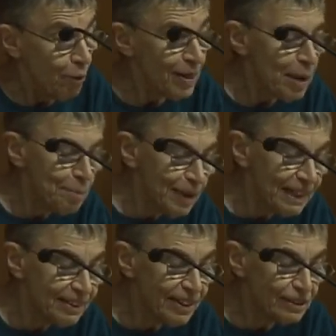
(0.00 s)
When they
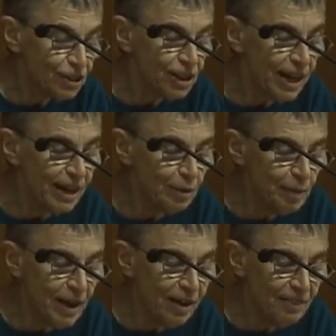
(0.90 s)
beat their
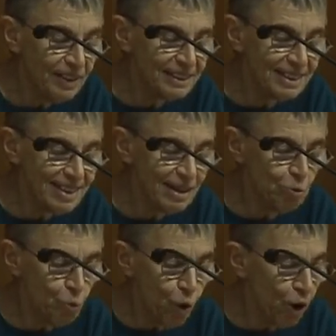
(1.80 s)
child beyond this
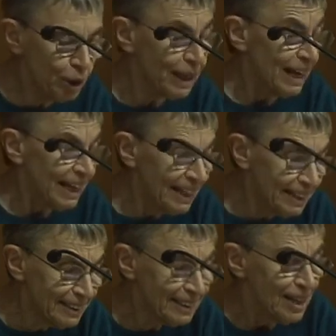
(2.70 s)
thin wall,
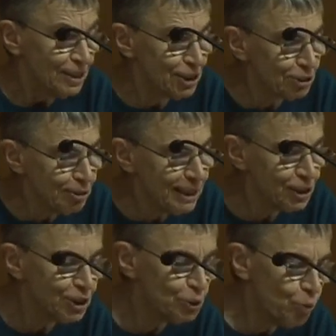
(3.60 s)
his
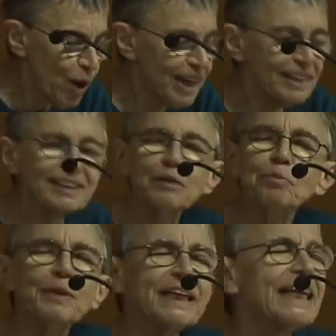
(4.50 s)
screeches, wails,
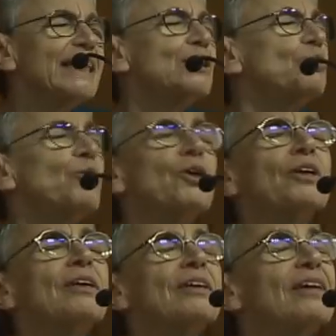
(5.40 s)
and pleas
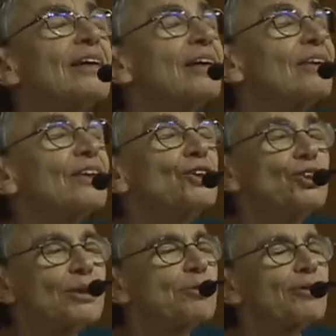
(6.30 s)
were the
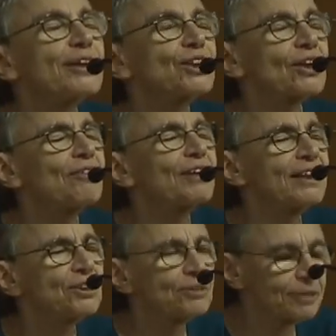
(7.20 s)
gibberish of
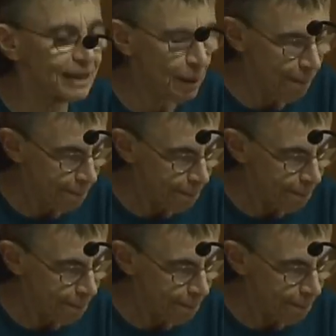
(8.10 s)
history,